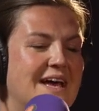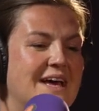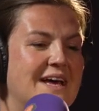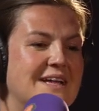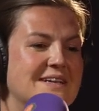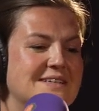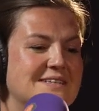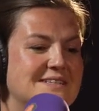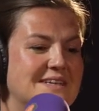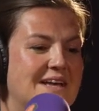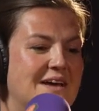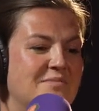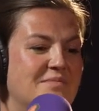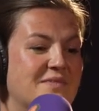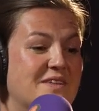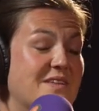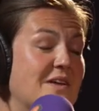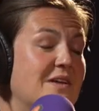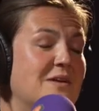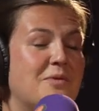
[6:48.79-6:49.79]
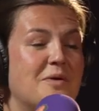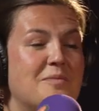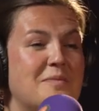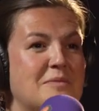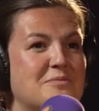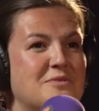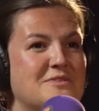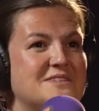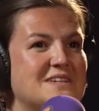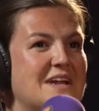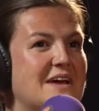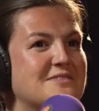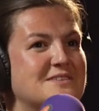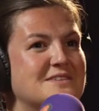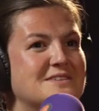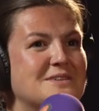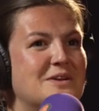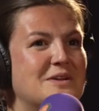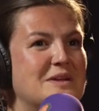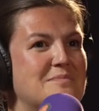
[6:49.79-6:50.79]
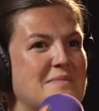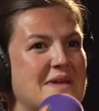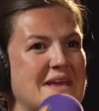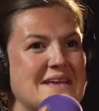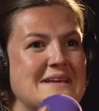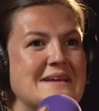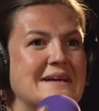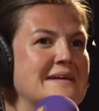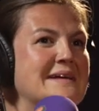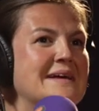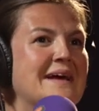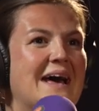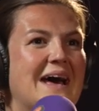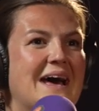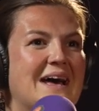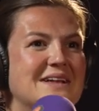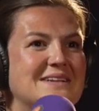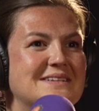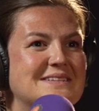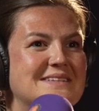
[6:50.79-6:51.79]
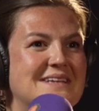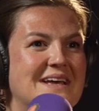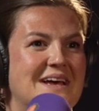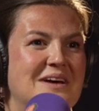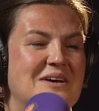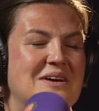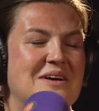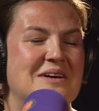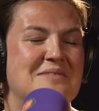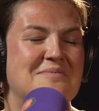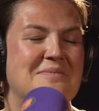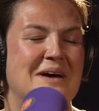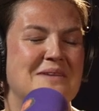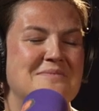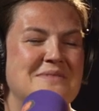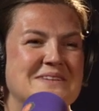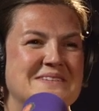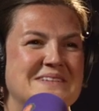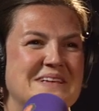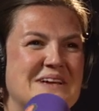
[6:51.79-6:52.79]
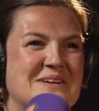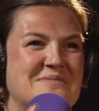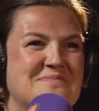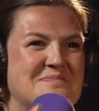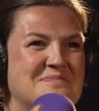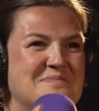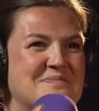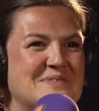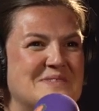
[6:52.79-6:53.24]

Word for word: And um, there's only one member of staff, so there's only me at uh, at my museum.